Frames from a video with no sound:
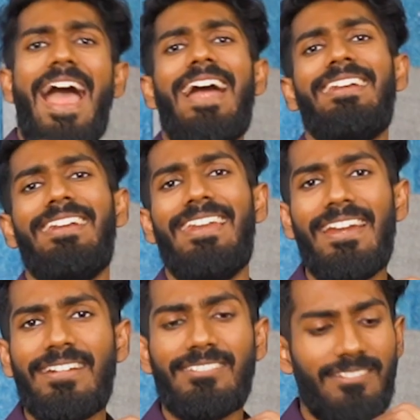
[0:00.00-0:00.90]
and
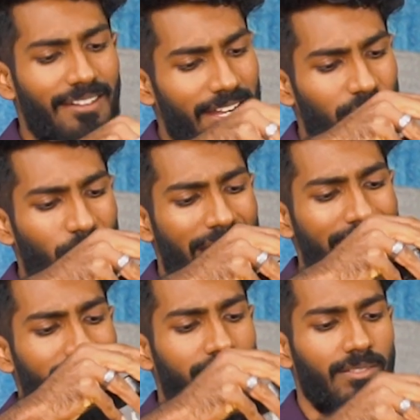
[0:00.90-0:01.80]
let us try to
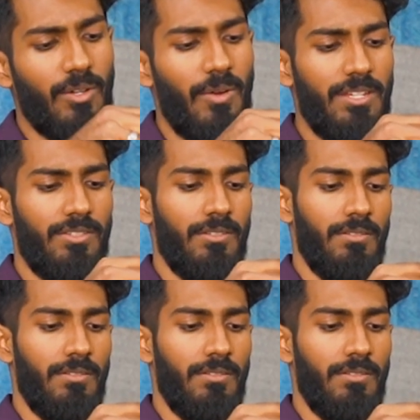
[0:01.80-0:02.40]
answer the question.